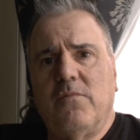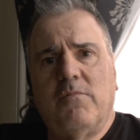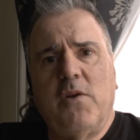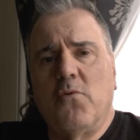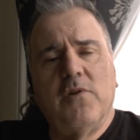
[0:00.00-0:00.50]

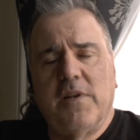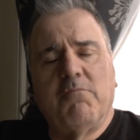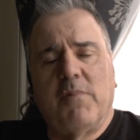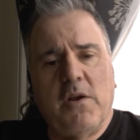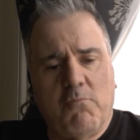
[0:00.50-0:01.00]
we
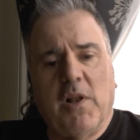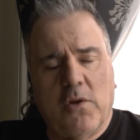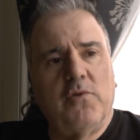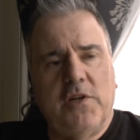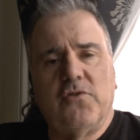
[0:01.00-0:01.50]
will
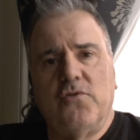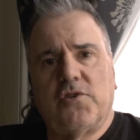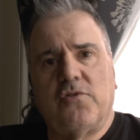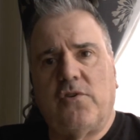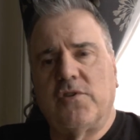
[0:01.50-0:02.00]
only do
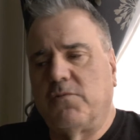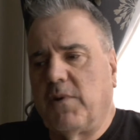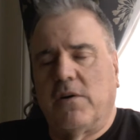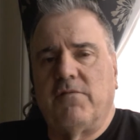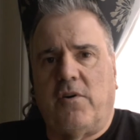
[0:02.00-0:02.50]
songs that
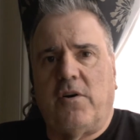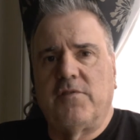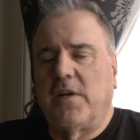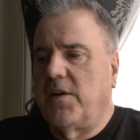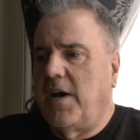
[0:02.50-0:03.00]
we're
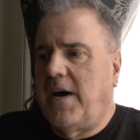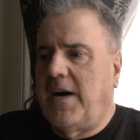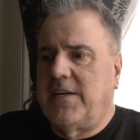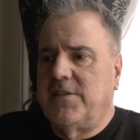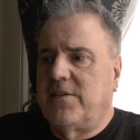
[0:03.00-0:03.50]
involved in,
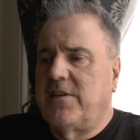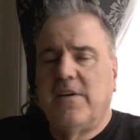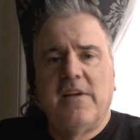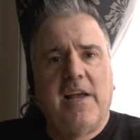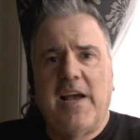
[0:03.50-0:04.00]
and
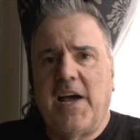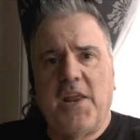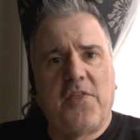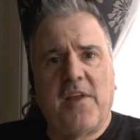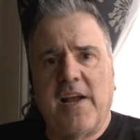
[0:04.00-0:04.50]

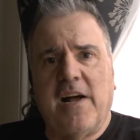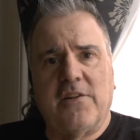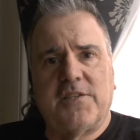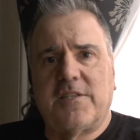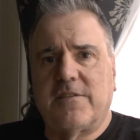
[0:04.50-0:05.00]
anything
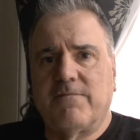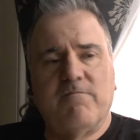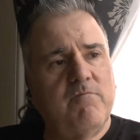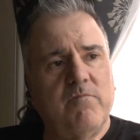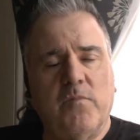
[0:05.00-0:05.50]
else,
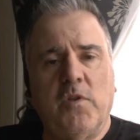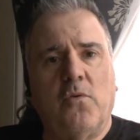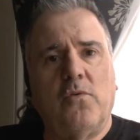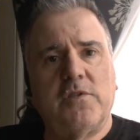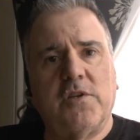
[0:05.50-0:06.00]

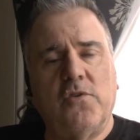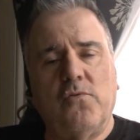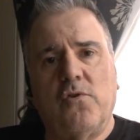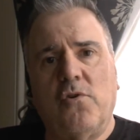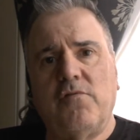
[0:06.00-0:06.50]
no, it's a
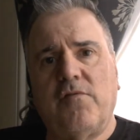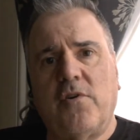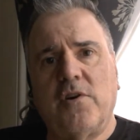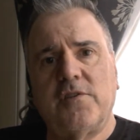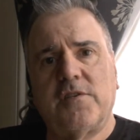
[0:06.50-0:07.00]
no-go
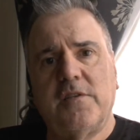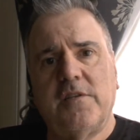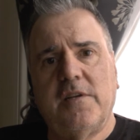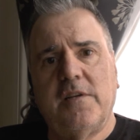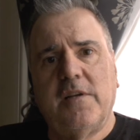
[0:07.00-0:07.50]
for us.
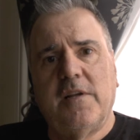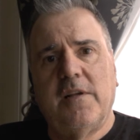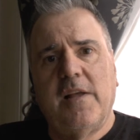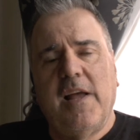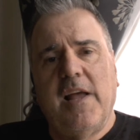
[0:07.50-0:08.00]

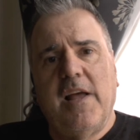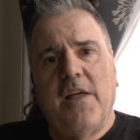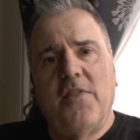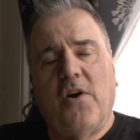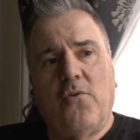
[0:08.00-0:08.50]

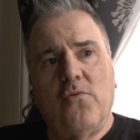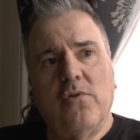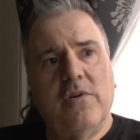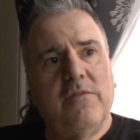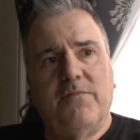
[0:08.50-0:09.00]
The
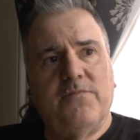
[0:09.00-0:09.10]
whole,